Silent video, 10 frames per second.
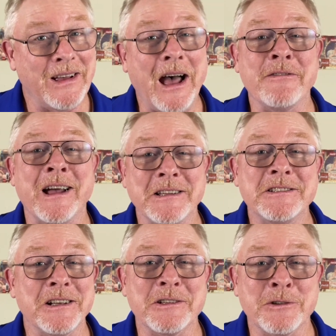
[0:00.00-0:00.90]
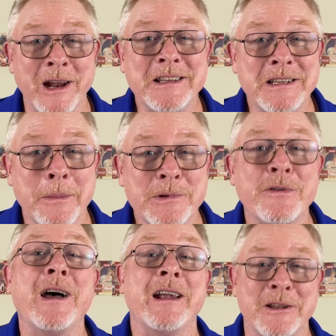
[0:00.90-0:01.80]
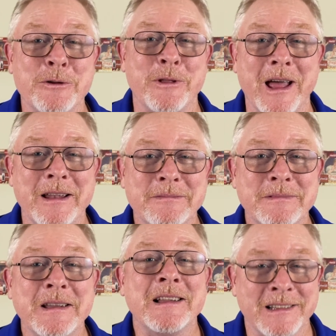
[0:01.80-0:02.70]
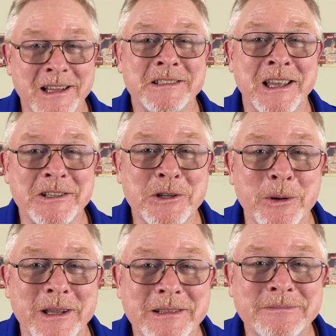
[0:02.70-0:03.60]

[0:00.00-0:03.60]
I've got 6 great tips for how to do that. Let's get to it.